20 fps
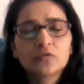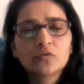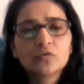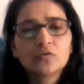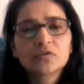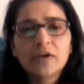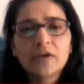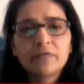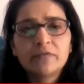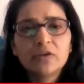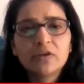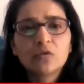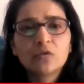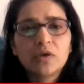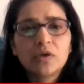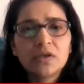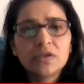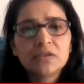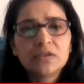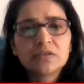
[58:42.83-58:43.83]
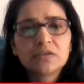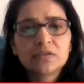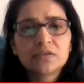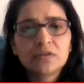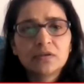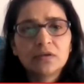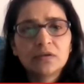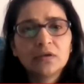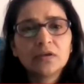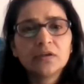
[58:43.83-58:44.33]
those having queries
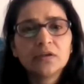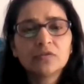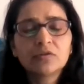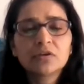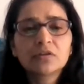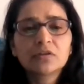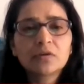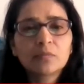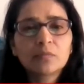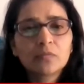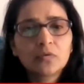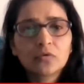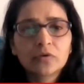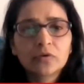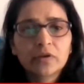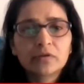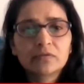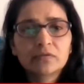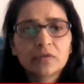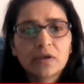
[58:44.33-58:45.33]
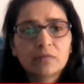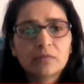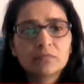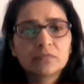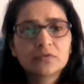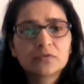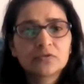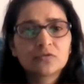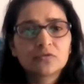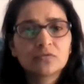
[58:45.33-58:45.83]
during the mock exam.
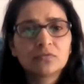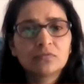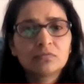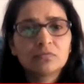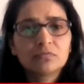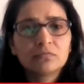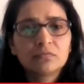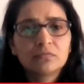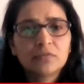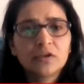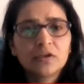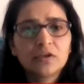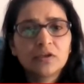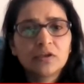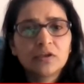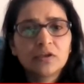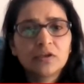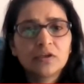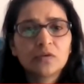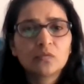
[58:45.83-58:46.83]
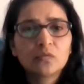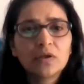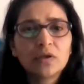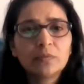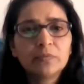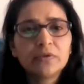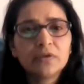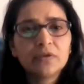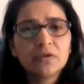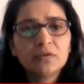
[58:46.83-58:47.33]
So it will
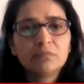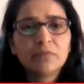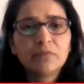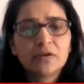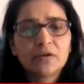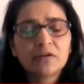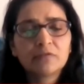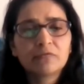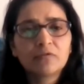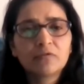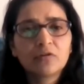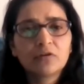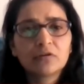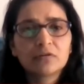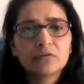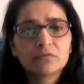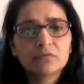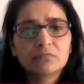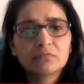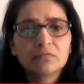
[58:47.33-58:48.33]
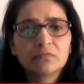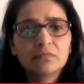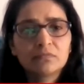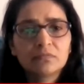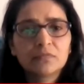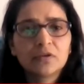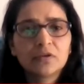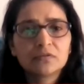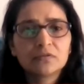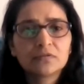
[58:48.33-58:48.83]
be better for
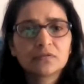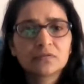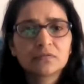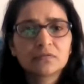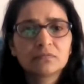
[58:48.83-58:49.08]
us.